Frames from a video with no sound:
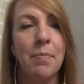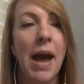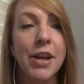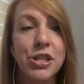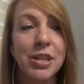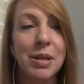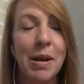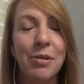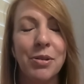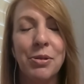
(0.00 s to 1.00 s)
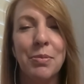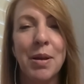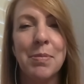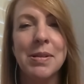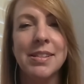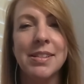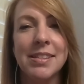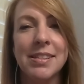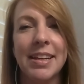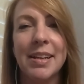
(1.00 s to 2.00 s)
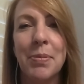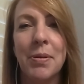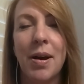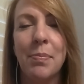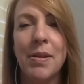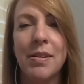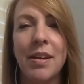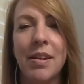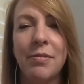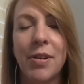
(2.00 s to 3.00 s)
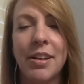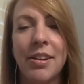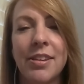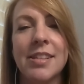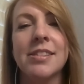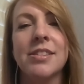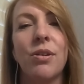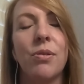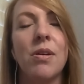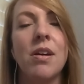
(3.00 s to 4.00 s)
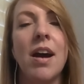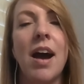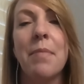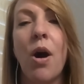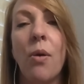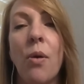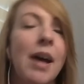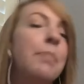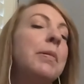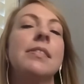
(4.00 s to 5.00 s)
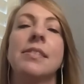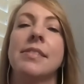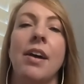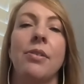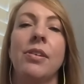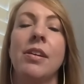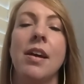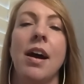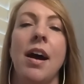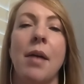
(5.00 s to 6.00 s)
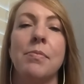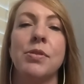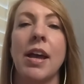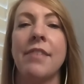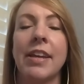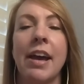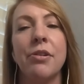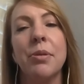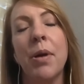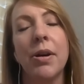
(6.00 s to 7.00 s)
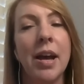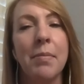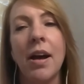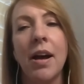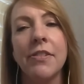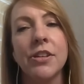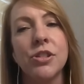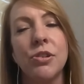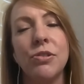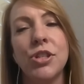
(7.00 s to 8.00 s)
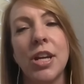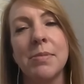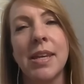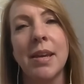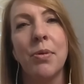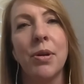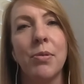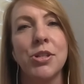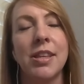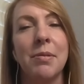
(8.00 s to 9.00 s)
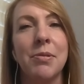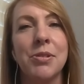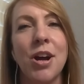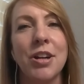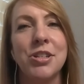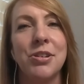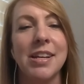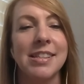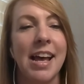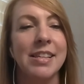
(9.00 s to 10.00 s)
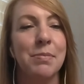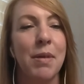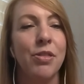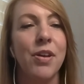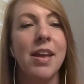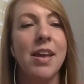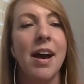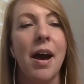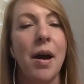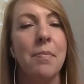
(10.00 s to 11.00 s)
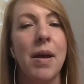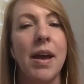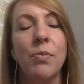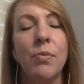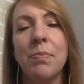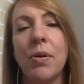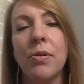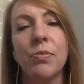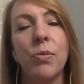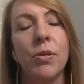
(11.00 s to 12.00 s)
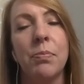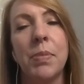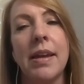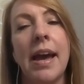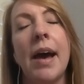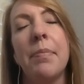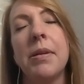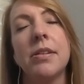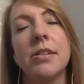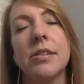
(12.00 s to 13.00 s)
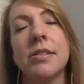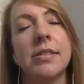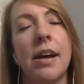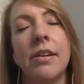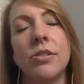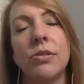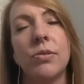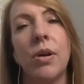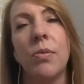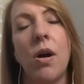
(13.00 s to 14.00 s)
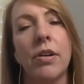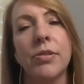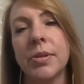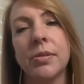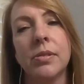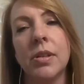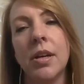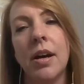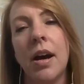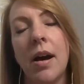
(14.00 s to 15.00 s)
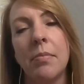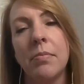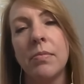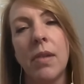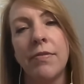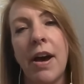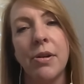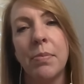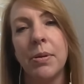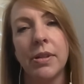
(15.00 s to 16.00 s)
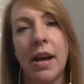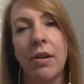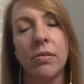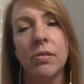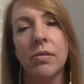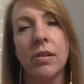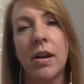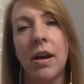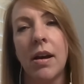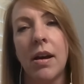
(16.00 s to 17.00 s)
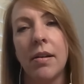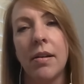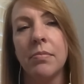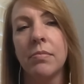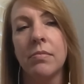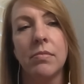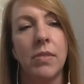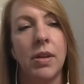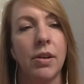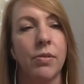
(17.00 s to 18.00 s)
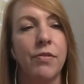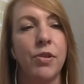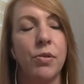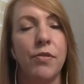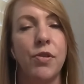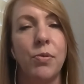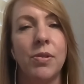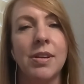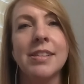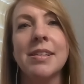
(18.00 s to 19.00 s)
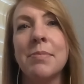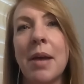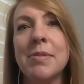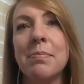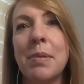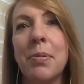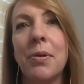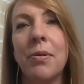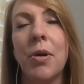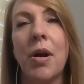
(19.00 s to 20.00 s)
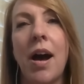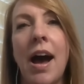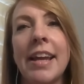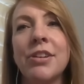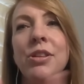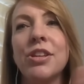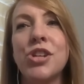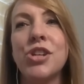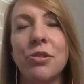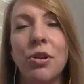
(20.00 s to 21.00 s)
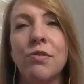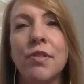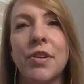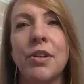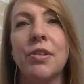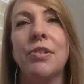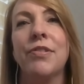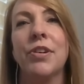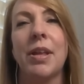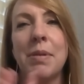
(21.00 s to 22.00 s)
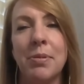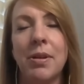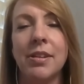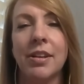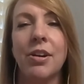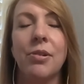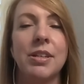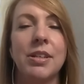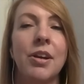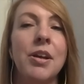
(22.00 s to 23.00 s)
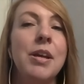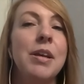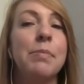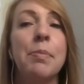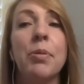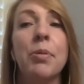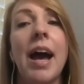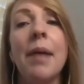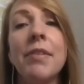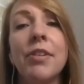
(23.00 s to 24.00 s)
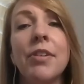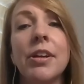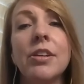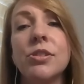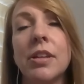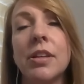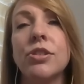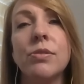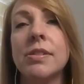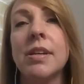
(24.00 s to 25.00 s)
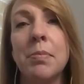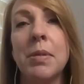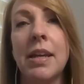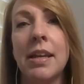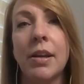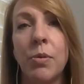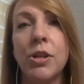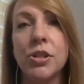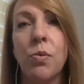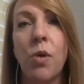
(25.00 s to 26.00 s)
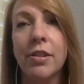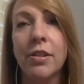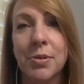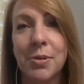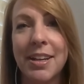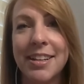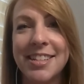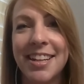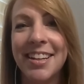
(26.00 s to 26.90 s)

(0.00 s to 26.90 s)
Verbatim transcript: I'm passionate about Google My Business and getting people up and, and running on this. So I'm always happy to sit down. Um, I have a counterpart at my office too, James Campoy, which I think talked to you guys last month. Um, and we both will be happy to just sit down and do a walkthrough um, of how to build it out. Um, you know, if you, if you, because sometimes some people, I do this general overview for like people on the go and need to go. Some people like, I'm never going to do it unless you sit with me and like we just walk through it